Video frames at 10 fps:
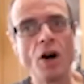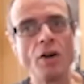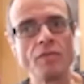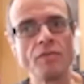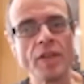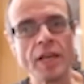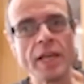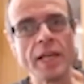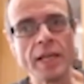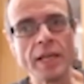of
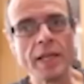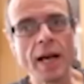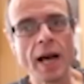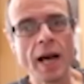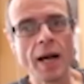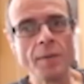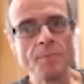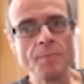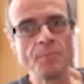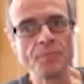the
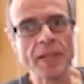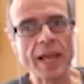um,